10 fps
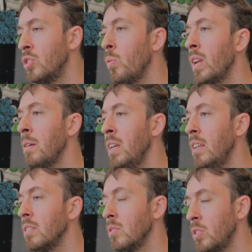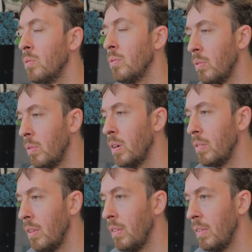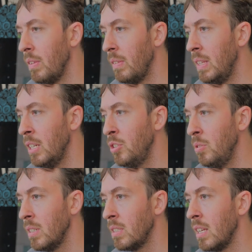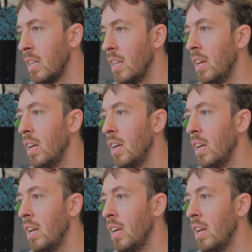So what I mean is, so the issue is that